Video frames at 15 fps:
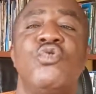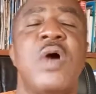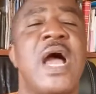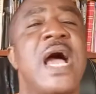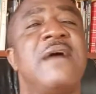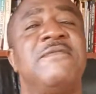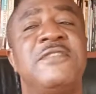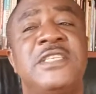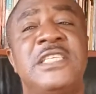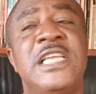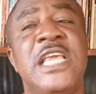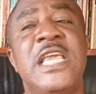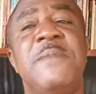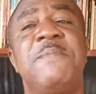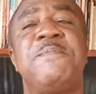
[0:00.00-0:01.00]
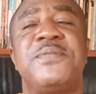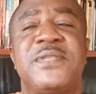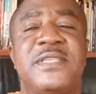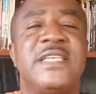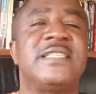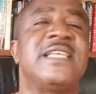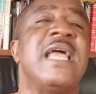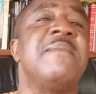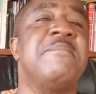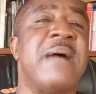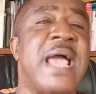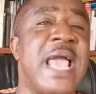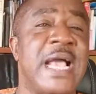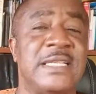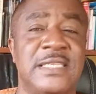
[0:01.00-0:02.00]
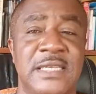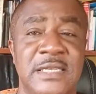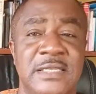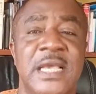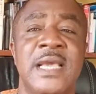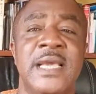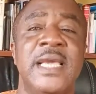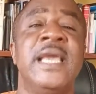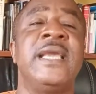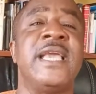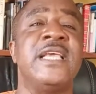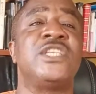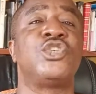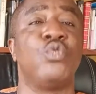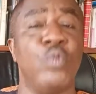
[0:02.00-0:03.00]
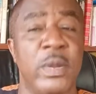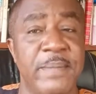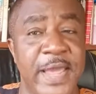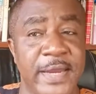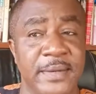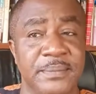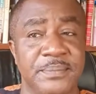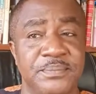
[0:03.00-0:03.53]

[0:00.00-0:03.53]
have deep-seated biases against women.